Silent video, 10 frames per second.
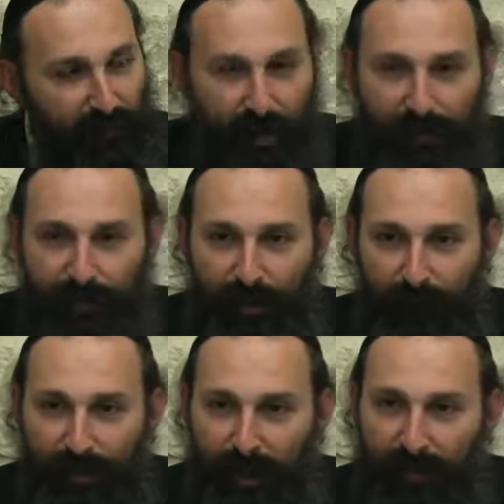Why aren't you
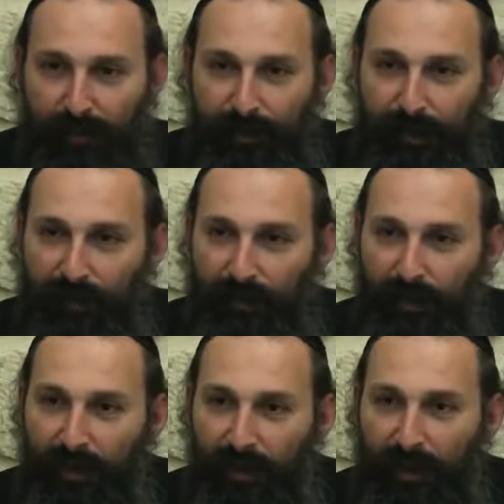jumping out of your
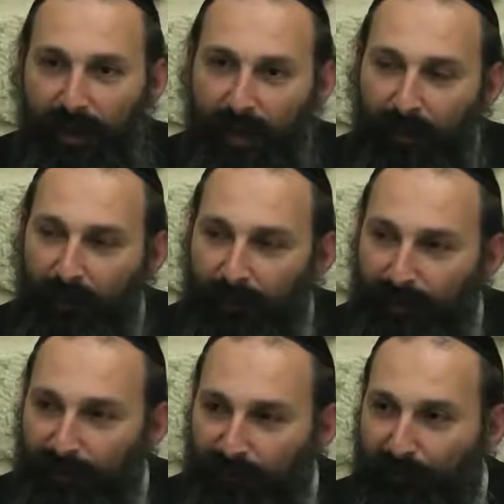chair and coming to
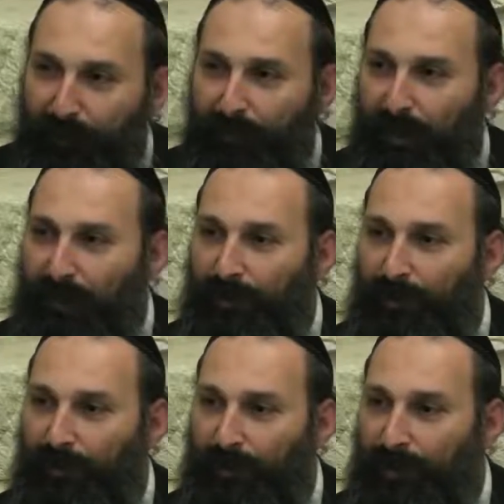be the first one in
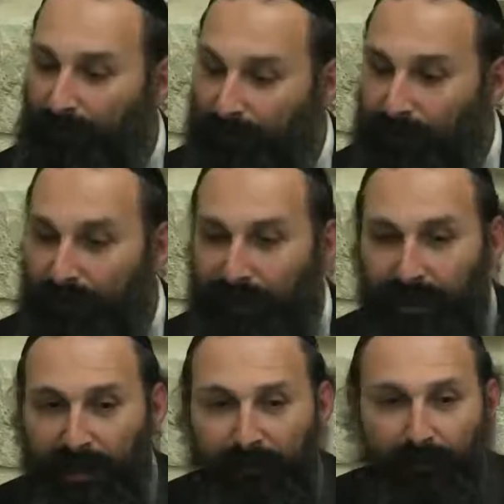shul can read some tehillim,